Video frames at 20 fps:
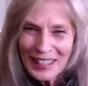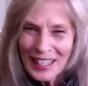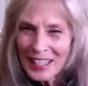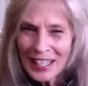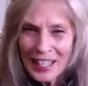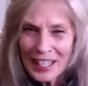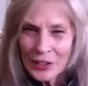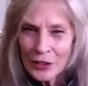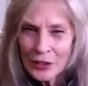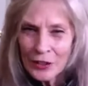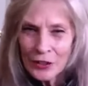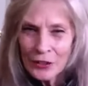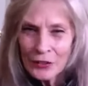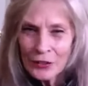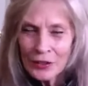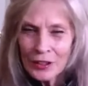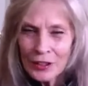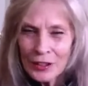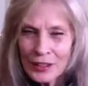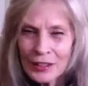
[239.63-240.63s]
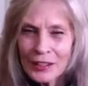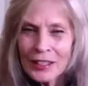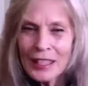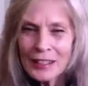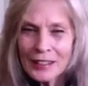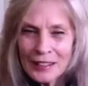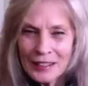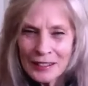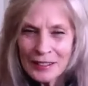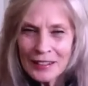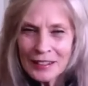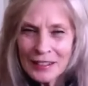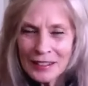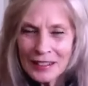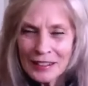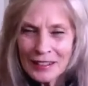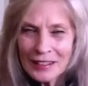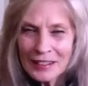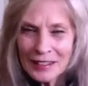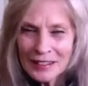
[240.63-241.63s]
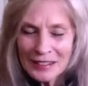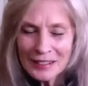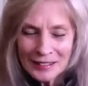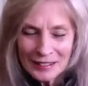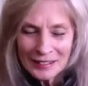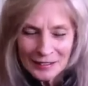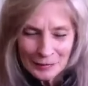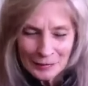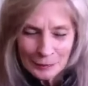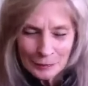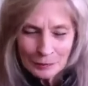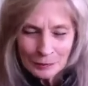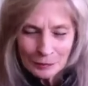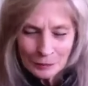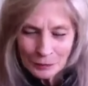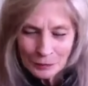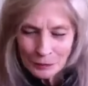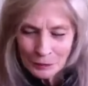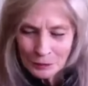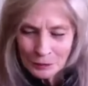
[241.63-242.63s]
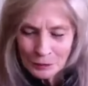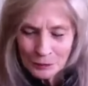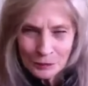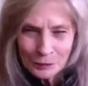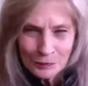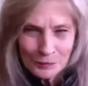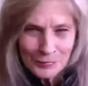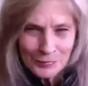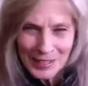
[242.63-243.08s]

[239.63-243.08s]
Yeah, it was always a hoot, Bonnie.